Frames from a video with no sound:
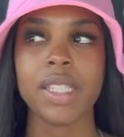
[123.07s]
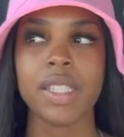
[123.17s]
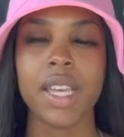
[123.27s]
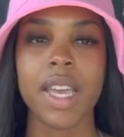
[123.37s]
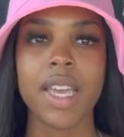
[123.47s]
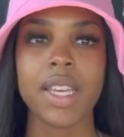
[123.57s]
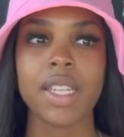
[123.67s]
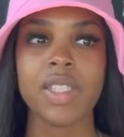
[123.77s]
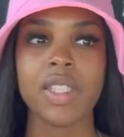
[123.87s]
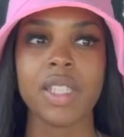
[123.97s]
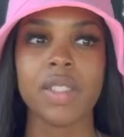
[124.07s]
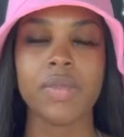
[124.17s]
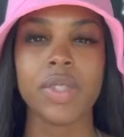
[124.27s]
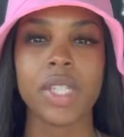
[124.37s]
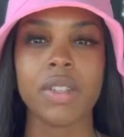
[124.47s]
thing is
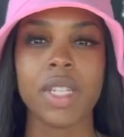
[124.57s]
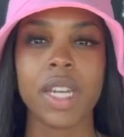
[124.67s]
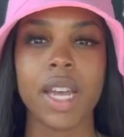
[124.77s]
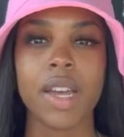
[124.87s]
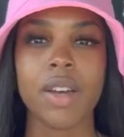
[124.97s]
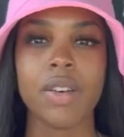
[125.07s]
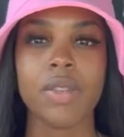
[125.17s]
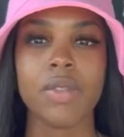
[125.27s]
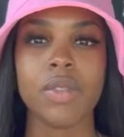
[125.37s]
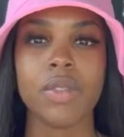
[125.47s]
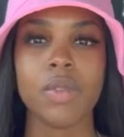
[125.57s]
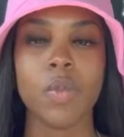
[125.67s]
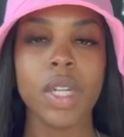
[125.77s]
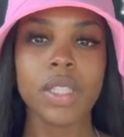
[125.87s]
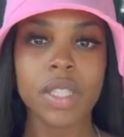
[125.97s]
just figuring out
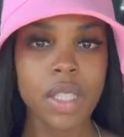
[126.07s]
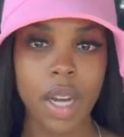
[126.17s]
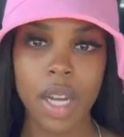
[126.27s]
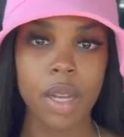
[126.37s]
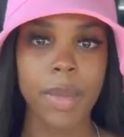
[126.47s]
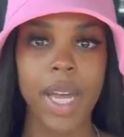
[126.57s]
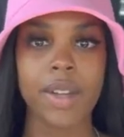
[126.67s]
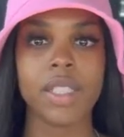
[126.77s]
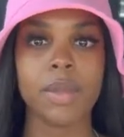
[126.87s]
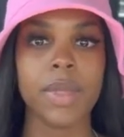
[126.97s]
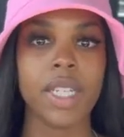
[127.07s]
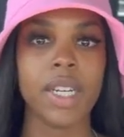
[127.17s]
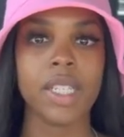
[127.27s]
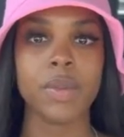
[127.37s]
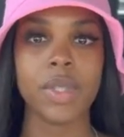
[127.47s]
what to talk about, to be
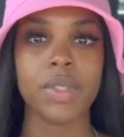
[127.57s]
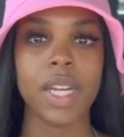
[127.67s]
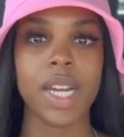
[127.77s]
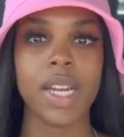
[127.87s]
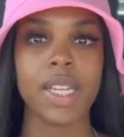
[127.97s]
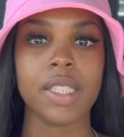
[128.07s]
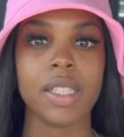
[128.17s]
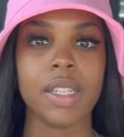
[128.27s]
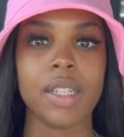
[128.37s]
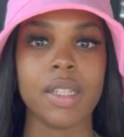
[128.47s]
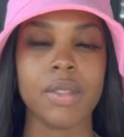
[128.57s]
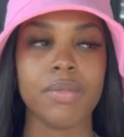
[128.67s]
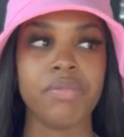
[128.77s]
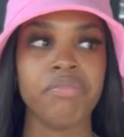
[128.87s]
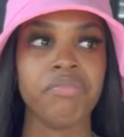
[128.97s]
honest with you guys.
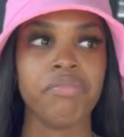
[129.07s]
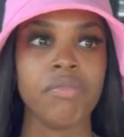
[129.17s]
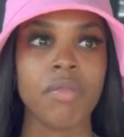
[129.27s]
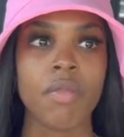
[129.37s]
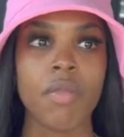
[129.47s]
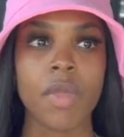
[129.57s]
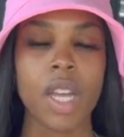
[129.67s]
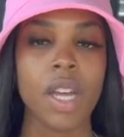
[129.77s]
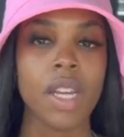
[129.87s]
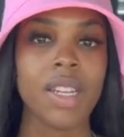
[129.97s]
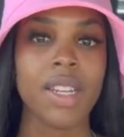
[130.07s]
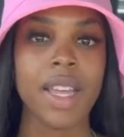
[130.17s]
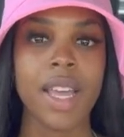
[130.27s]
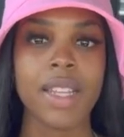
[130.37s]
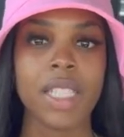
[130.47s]
Other than
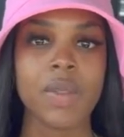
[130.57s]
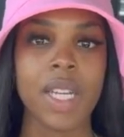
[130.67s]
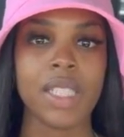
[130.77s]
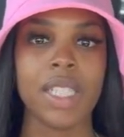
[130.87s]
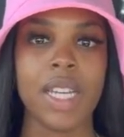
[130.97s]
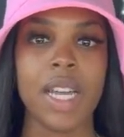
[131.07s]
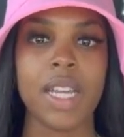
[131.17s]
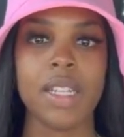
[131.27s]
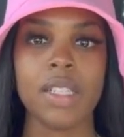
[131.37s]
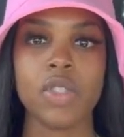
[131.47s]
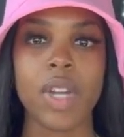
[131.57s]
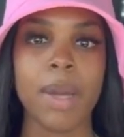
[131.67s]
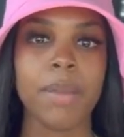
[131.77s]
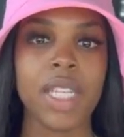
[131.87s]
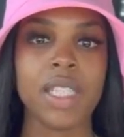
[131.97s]
that, that's why I say kind of
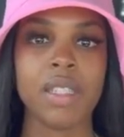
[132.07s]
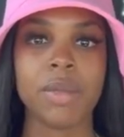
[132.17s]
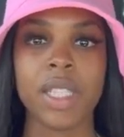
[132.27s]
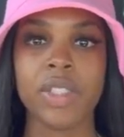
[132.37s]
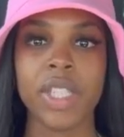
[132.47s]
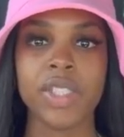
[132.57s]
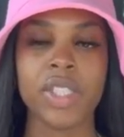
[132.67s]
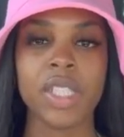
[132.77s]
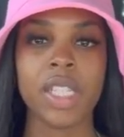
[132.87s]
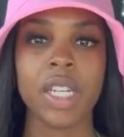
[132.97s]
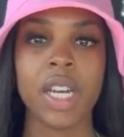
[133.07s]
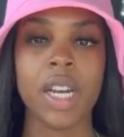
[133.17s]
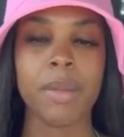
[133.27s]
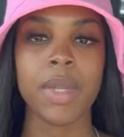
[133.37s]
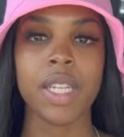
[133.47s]
drop me some suggestions in the
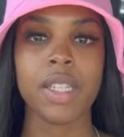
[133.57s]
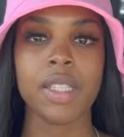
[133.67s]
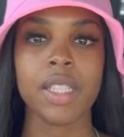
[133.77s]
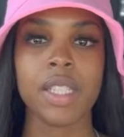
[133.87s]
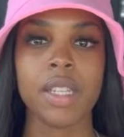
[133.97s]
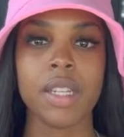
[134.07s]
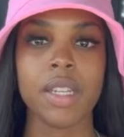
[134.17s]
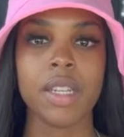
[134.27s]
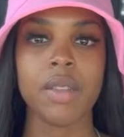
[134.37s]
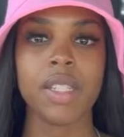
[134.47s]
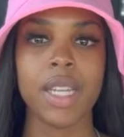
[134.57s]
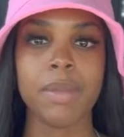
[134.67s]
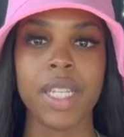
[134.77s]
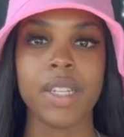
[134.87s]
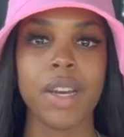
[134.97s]
comments. Let
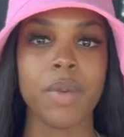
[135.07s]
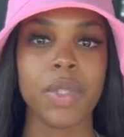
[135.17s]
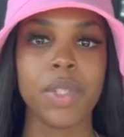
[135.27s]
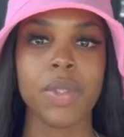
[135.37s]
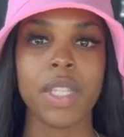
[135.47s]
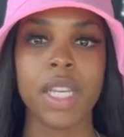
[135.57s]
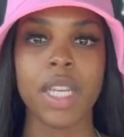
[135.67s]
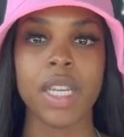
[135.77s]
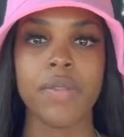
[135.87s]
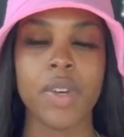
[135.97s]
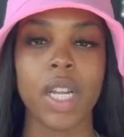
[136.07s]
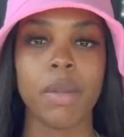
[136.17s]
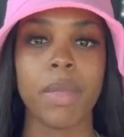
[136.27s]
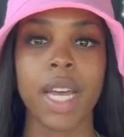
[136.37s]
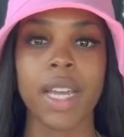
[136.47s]
me know what you think.
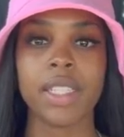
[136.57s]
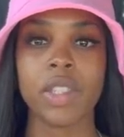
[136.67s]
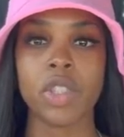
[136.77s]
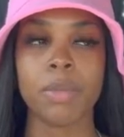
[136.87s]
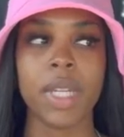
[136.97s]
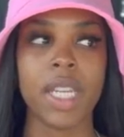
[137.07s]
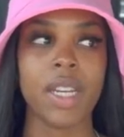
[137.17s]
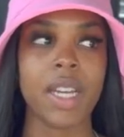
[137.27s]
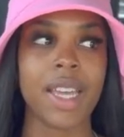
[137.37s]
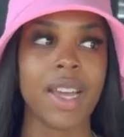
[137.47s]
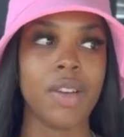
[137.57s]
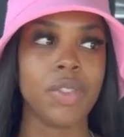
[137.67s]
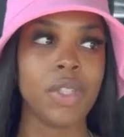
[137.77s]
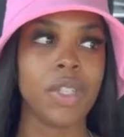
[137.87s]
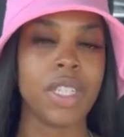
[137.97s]
Follow my social media
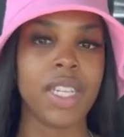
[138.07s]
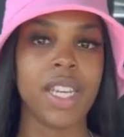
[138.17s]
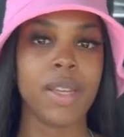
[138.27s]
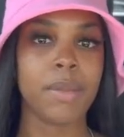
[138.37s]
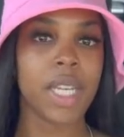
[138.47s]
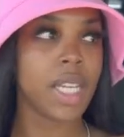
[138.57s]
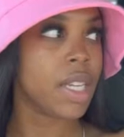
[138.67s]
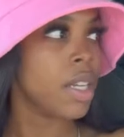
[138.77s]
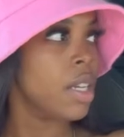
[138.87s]
accounts. You could DM me.